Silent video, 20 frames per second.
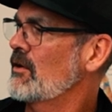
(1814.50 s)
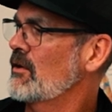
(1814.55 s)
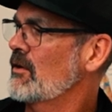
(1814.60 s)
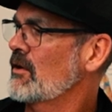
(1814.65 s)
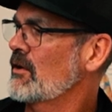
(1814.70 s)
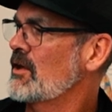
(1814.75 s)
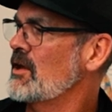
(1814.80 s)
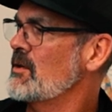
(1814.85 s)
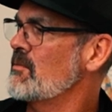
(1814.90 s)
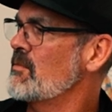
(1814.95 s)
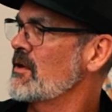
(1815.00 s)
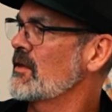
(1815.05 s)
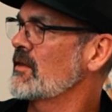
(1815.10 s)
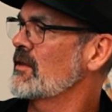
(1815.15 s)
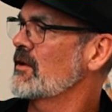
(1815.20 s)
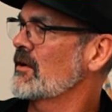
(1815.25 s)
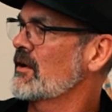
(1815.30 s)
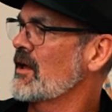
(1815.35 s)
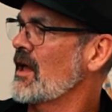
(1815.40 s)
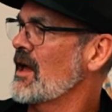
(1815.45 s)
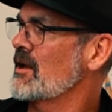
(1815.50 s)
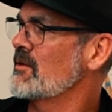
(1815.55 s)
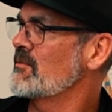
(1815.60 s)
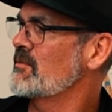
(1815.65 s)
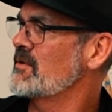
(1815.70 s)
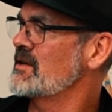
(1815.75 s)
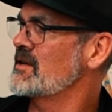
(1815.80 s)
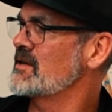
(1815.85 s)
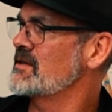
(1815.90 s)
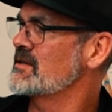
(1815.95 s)
keeping their
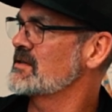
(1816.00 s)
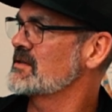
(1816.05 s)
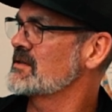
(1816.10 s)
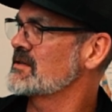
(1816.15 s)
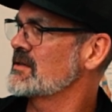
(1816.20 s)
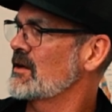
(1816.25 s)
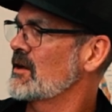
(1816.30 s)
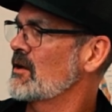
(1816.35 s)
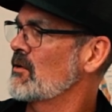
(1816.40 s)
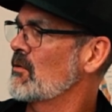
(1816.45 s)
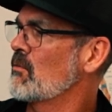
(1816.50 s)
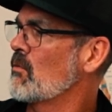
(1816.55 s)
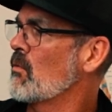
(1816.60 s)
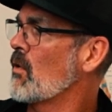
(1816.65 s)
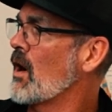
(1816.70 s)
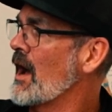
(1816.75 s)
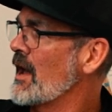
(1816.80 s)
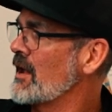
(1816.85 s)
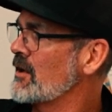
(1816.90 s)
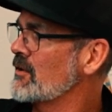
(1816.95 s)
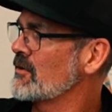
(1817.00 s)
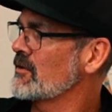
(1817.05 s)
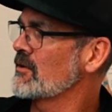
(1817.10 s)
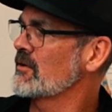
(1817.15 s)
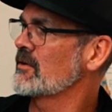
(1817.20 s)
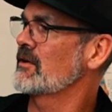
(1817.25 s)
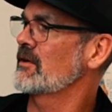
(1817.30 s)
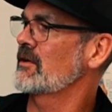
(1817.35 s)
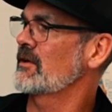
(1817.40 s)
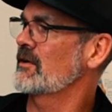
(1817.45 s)
canopies
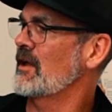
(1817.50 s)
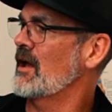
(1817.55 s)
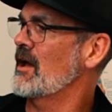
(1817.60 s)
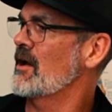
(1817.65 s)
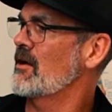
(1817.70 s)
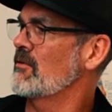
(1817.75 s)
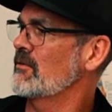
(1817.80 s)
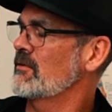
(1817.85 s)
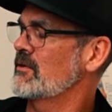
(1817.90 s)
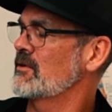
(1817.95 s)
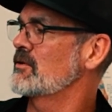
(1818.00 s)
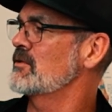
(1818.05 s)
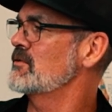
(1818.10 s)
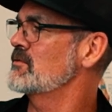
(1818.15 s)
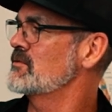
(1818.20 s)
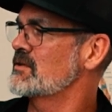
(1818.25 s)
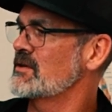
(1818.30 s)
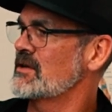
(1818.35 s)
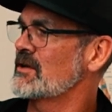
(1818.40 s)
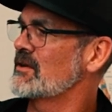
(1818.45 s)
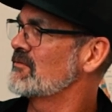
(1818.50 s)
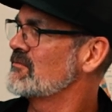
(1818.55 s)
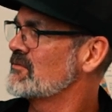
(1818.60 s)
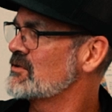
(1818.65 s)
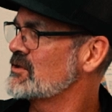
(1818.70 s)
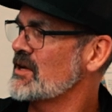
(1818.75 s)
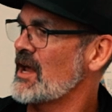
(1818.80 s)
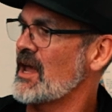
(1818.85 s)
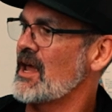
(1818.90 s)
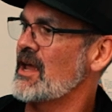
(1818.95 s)
wider now. They're using
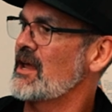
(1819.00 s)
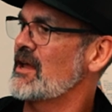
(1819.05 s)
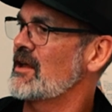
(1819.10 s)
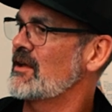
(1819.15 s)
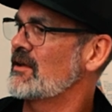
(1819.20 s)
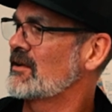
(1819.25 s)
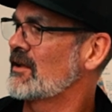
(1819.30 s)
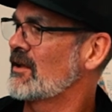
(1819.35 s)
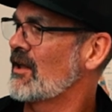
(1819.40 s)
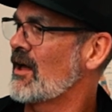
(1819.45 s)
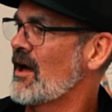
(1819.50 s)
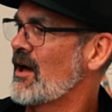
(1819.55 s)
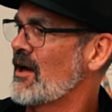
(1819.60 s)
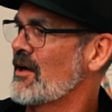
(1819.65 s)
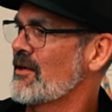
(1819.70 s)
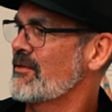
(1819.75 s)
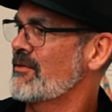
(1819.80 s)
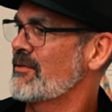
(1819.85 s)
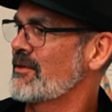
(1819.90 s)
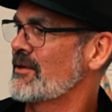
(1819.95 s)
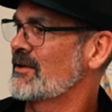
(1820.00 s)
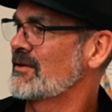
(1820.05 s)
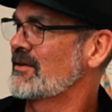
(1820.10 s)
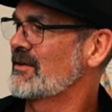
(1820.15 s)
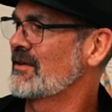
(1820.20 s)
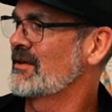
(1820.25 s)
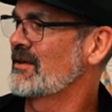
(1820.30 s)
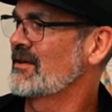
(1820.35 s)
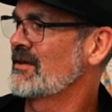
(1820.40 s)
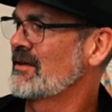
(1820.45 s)
shade cloth
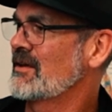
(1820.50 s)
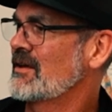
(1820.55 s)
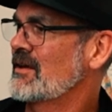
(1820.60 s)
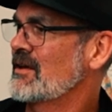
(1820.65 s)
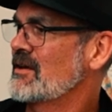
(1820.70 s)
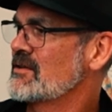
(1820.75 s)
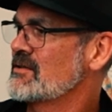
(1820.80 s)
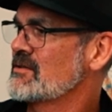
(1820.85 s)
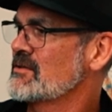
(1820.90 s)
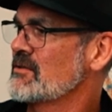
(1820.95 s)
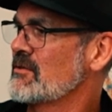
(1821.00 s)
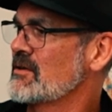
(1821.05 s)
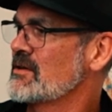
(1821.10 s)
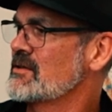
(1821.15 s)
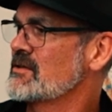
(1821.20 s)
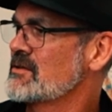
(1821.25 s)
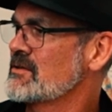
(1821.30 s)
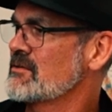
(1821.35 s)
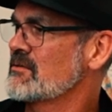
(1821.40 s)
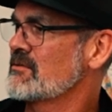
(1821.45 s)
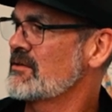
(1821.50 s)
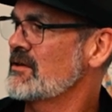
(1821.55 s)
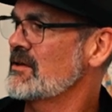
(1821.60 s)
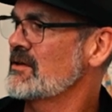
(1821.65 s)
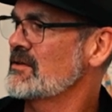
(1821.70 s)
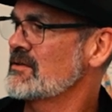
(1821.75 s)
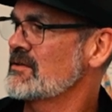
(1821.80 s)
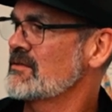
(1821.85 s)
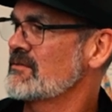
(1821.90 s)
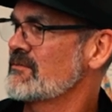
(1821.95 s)
and so on. So
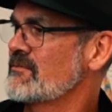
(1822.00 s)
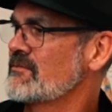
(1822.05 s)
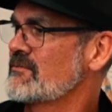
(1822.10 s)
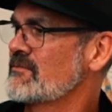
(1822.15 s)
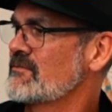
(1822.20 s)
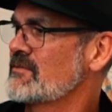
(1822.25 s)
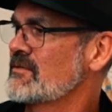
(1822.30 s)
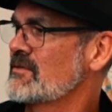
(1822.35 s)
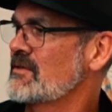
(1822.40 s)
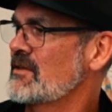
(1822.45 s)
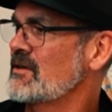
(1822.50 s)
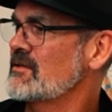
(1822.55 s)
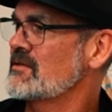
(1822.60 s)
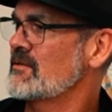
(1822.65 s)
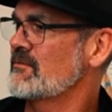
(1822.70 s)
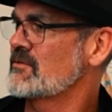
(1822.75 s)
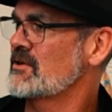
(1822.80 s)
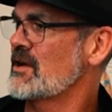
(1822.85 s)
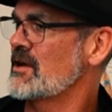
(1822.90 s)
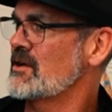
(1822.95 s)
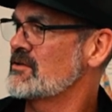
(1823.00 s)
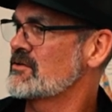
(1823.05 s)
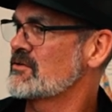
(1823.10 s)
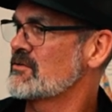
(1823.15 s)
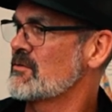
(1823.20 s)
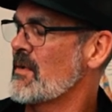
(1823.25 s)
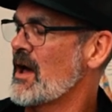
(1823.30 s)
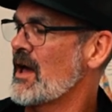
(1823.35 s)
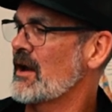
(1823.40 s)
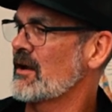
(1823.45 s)
things have changed
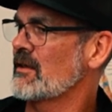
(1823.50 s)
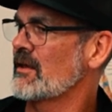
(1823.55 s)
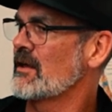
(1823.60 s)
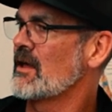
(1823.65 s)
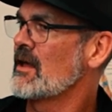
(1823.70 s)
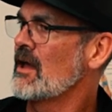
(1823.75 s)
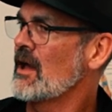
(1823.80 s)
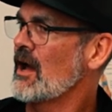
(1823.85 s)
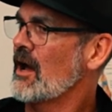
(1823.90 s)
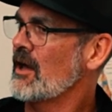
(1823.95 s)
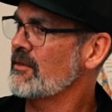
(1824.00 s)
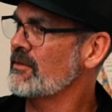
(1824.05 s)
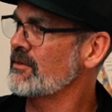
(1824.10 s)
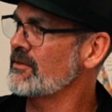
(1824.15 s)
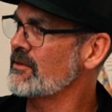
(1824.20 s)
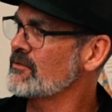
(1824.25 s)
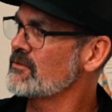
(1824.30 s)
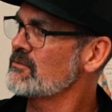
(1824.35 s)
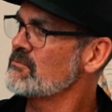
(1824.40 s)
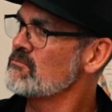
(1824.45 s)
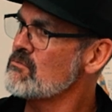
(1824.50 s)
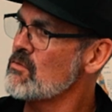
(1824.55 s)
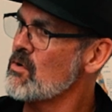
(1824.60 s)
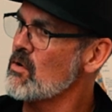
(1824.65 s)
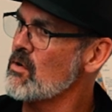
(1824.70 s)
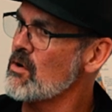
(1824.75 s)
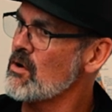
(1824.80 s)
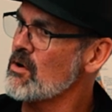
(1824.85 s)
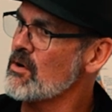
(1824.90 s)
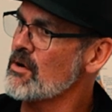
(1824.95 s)
dramatically. There's
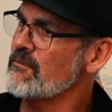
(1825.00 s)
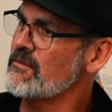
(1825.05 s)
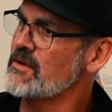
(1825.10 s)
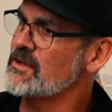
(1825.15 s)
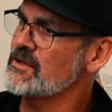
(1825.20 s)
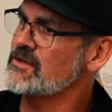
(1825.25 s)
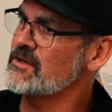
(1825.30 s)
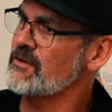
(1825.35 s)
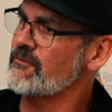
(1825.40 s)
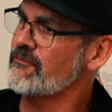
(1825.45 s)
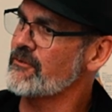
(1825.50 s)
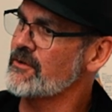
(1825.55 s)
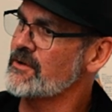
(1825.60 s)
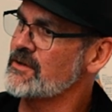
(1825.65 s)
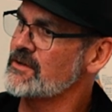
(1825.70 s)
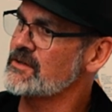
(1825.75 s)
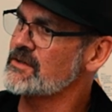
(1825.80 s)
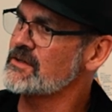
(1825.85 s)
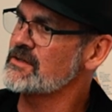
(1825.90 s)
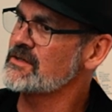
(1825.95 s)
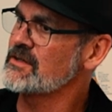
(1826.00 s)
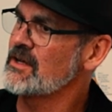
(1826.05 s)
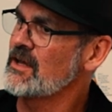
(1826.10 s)
more of a difference